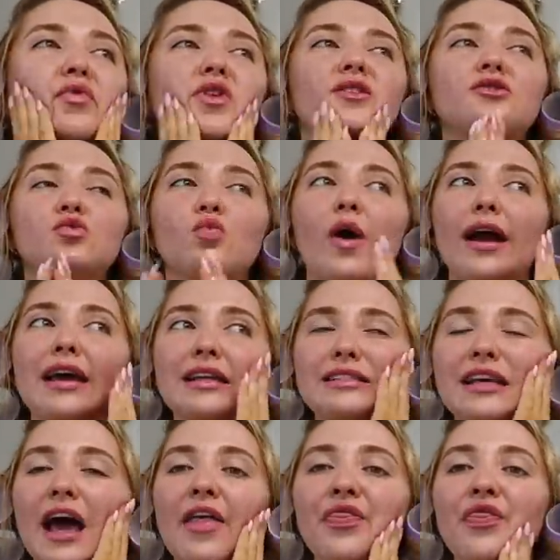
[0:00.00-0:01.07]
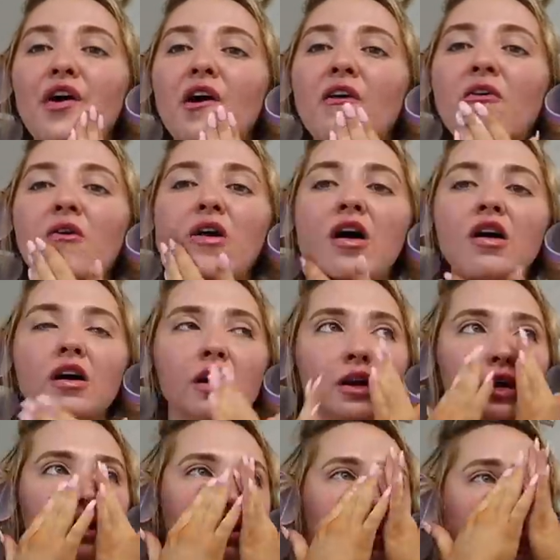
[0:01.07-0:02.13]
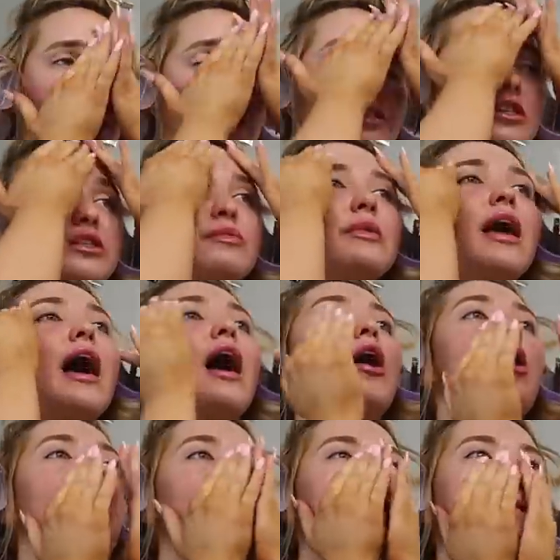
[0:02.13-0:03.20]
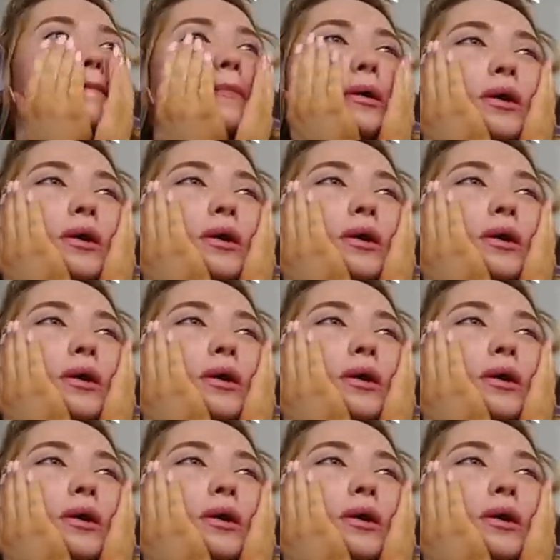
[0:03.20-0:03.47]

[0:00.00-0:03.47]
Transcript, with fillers: This white tint though stresses me out.